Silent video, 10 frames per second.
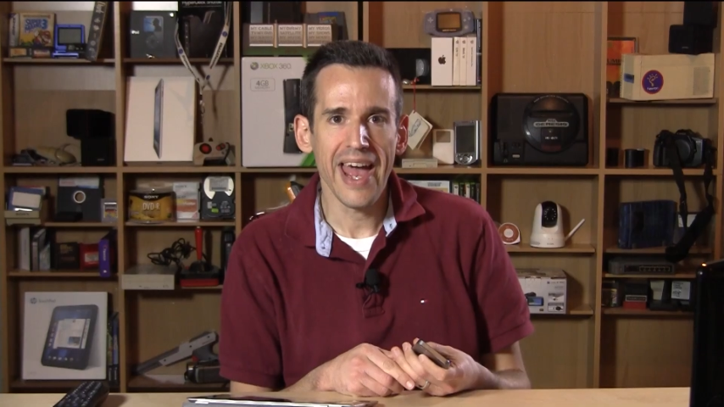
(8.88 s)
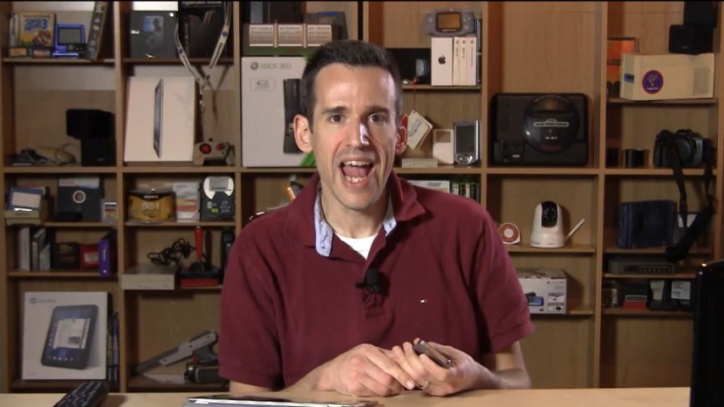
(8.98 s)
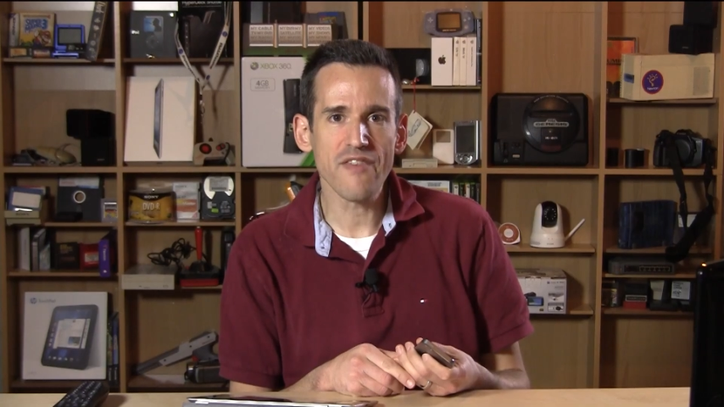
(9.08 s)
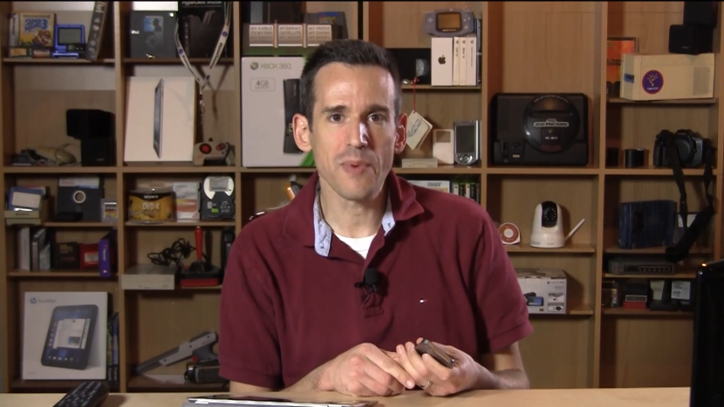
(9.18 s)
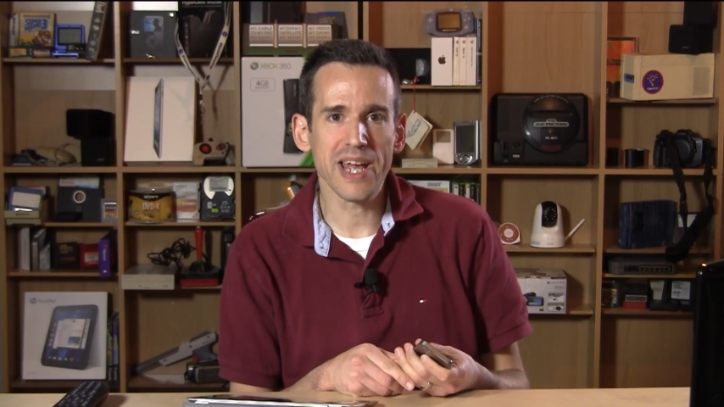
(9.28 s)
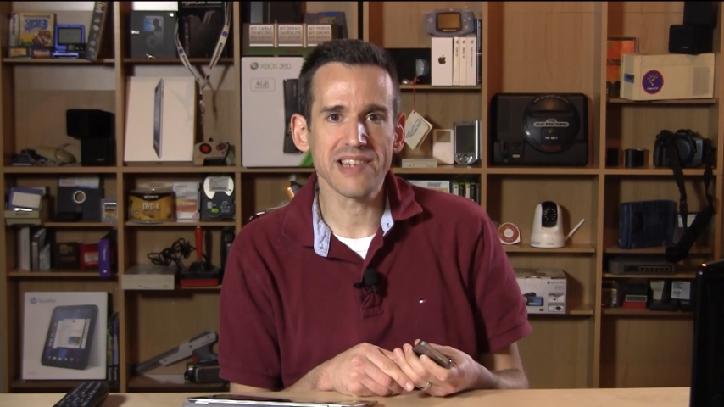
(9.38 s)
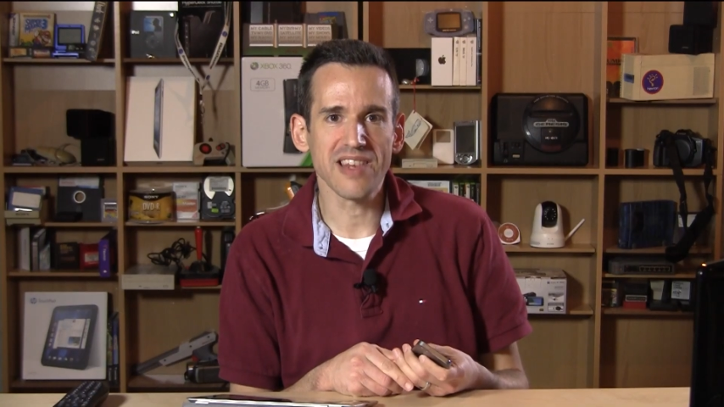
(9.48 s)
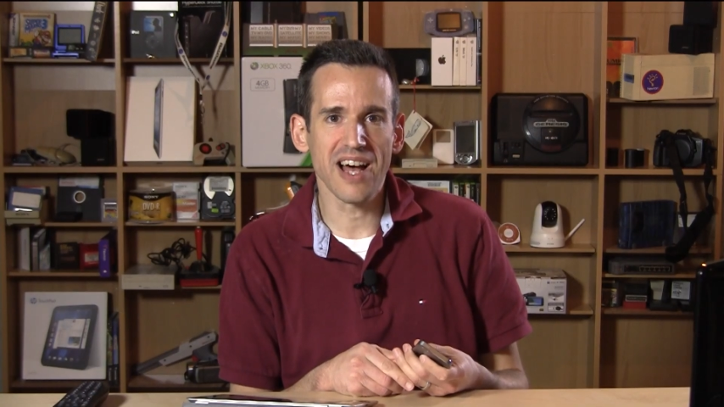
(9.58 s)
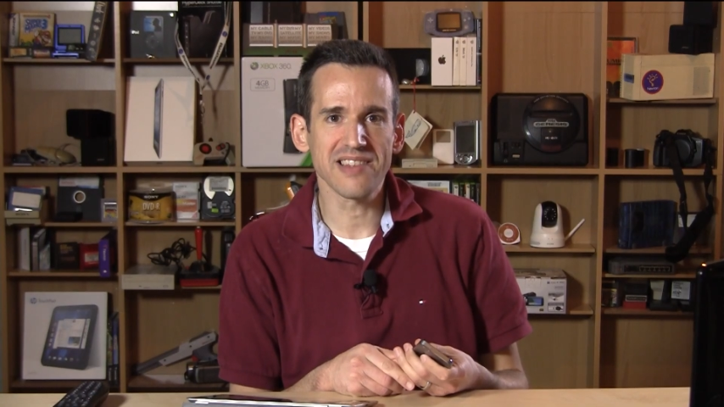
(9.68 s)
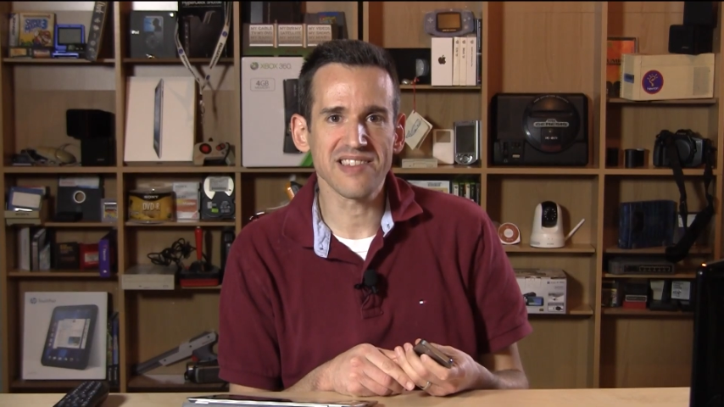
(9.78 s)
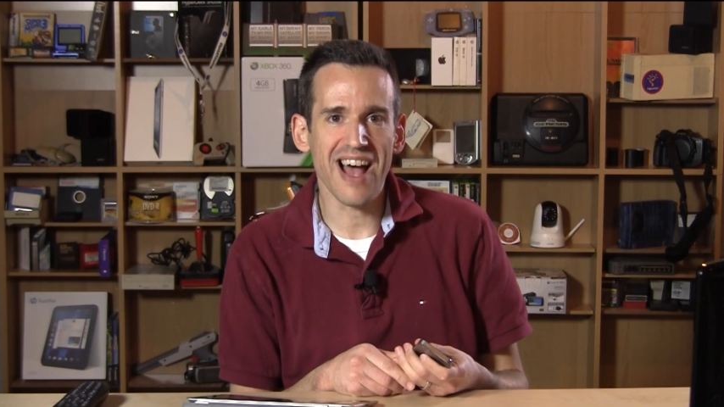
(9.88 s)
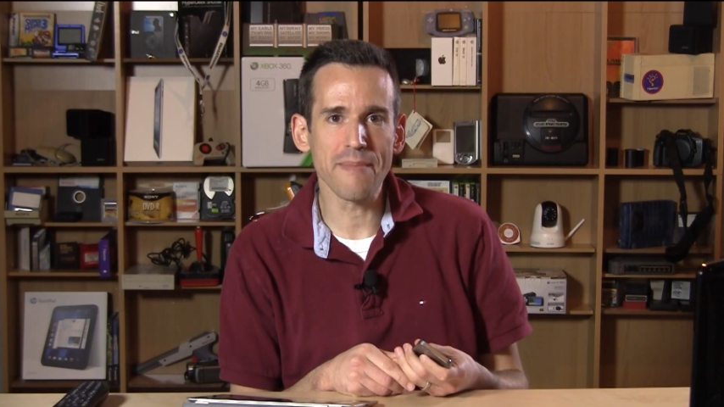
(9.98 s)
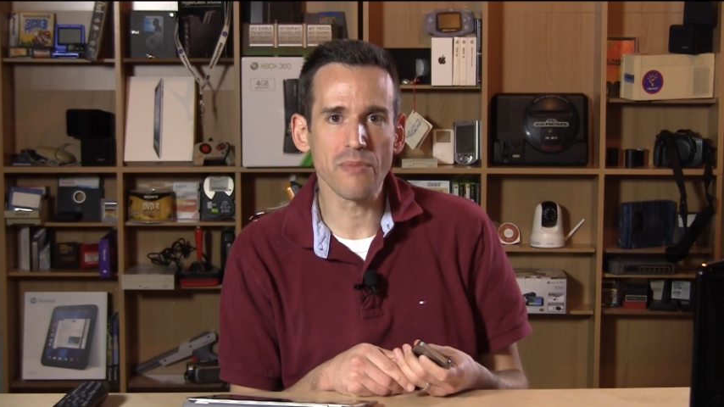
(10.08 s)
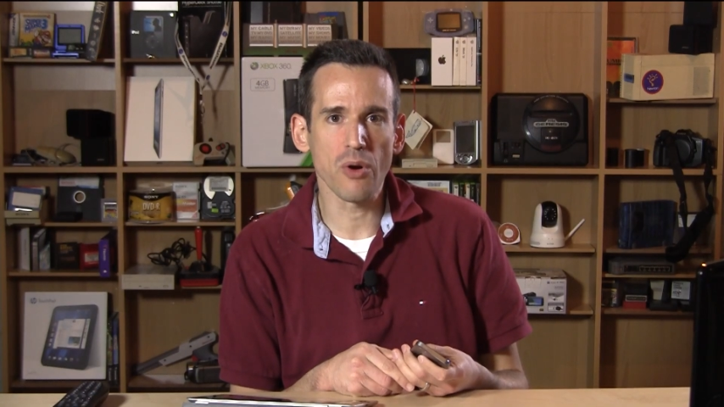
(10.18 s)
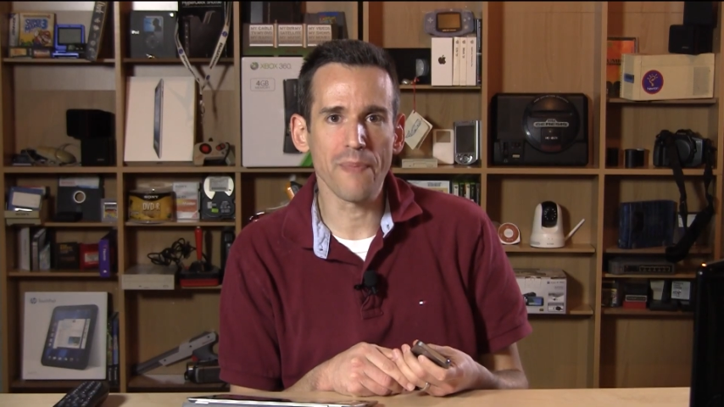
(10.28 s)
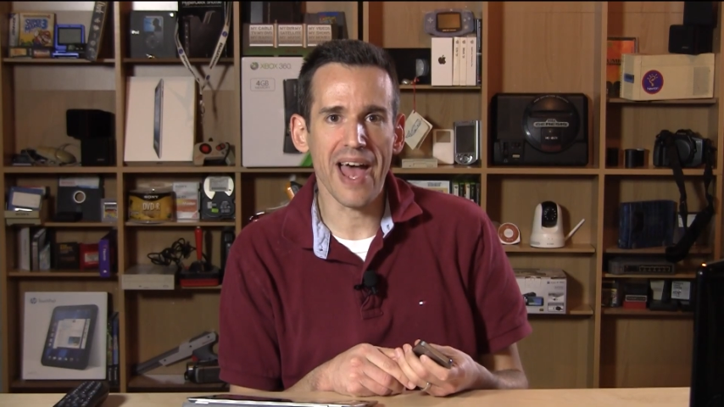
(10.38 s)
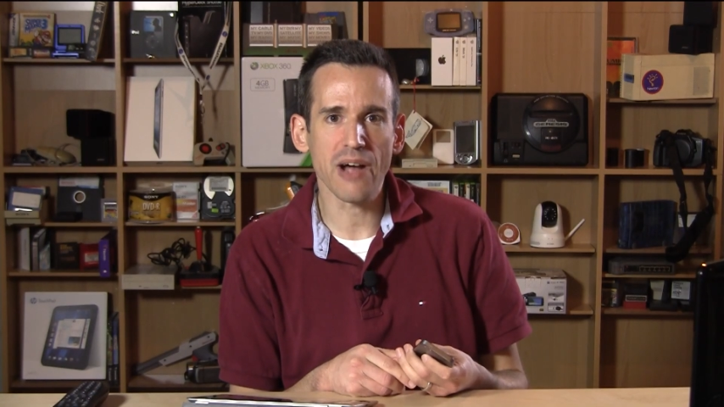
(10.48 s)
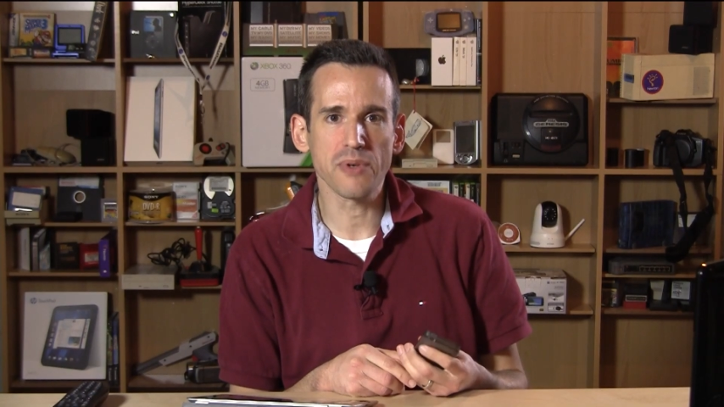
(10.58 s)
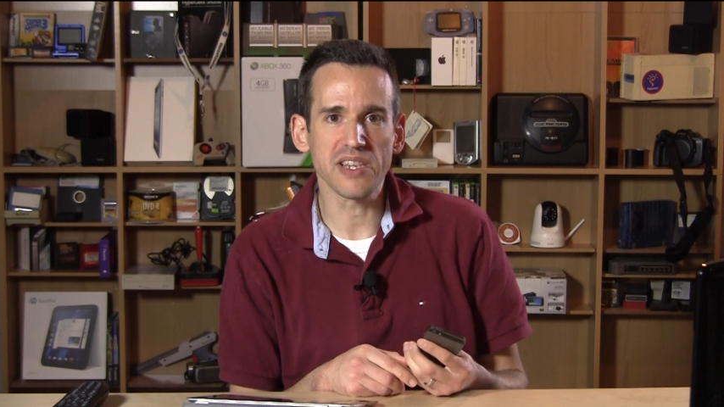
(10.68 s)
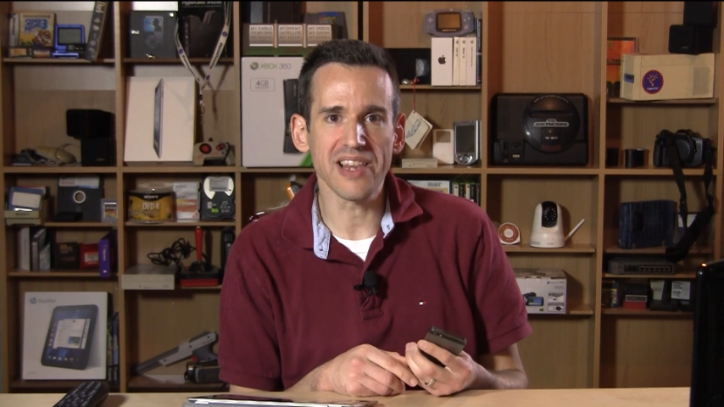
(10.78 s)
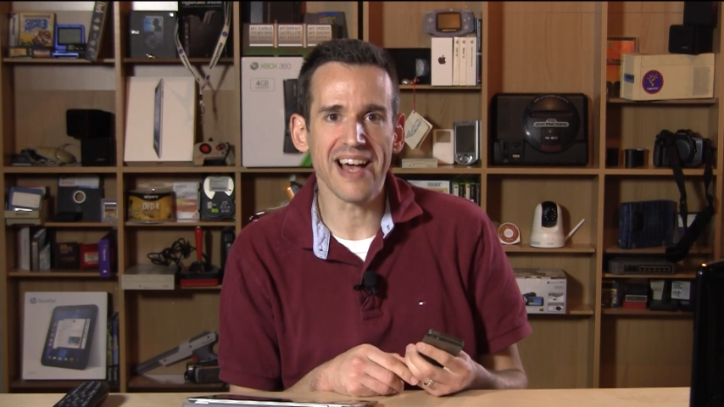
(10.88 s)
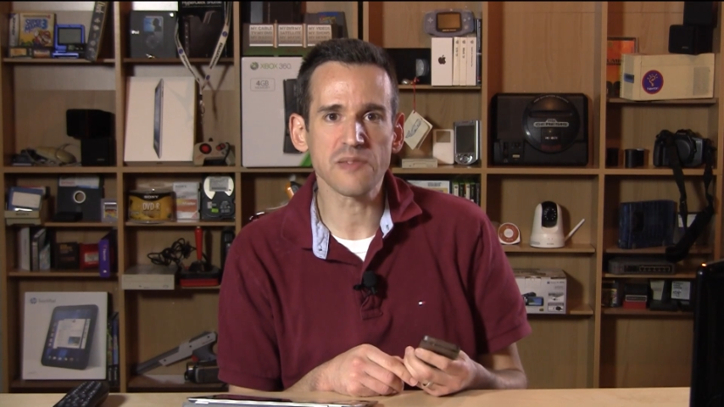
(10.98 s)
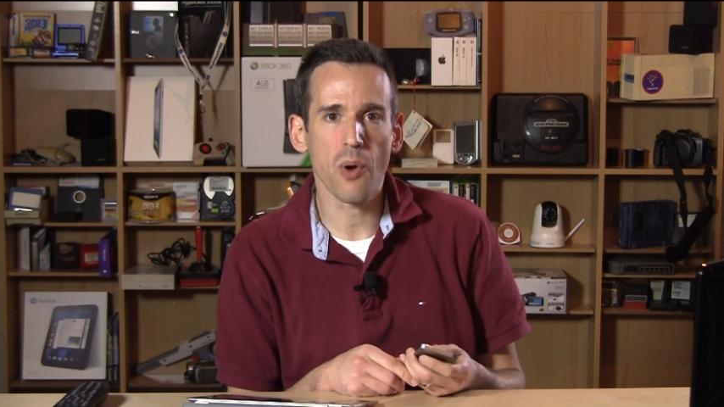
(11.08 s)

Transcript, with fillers: Hey everybody, it's Lon Seidman. We're back with the last